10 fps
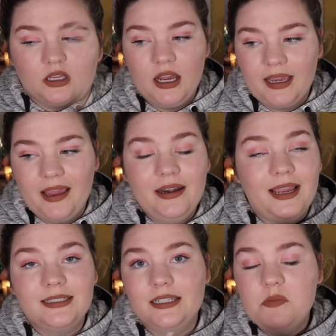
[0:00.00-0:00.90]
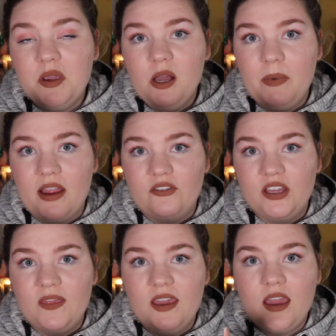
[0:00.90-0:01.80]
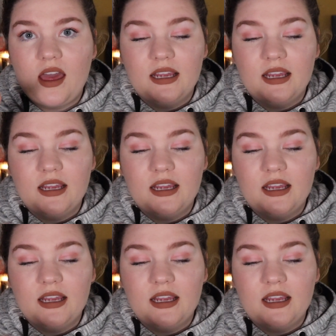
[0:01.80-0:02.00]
Again, I didn't pick up everything.